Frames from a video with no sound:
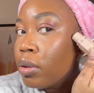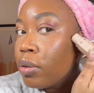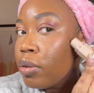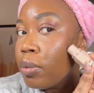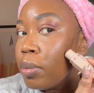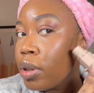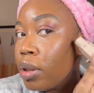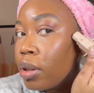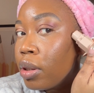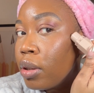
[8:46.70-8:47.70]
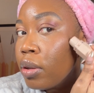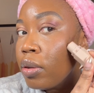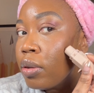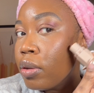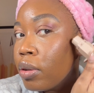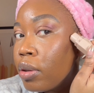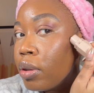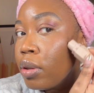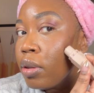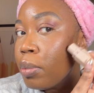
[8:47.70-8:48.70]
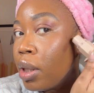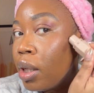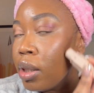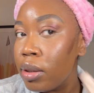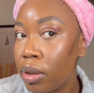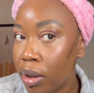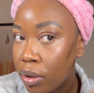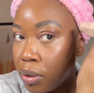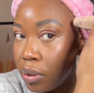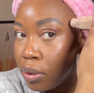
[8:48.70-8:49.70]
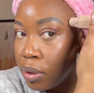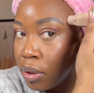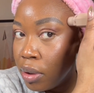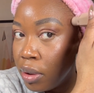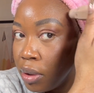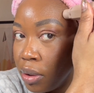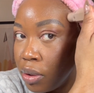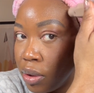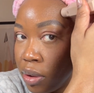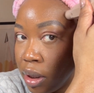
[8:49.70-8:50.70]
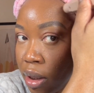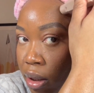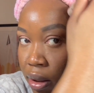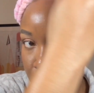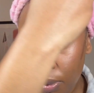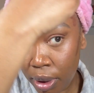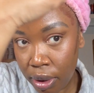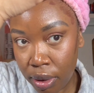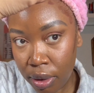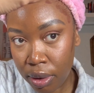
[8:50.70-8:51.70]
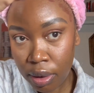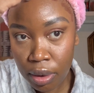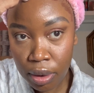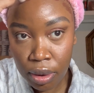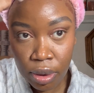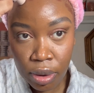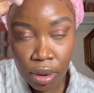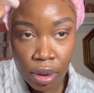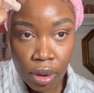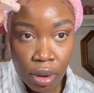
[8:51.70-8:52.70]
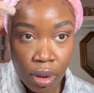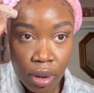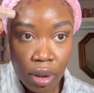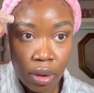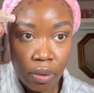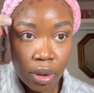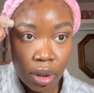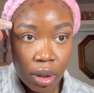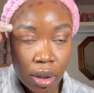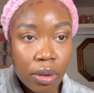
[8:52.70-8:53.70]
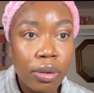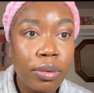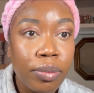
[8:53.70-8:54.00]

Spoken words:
For me, here is my lines I do. Just take a little bit here and here.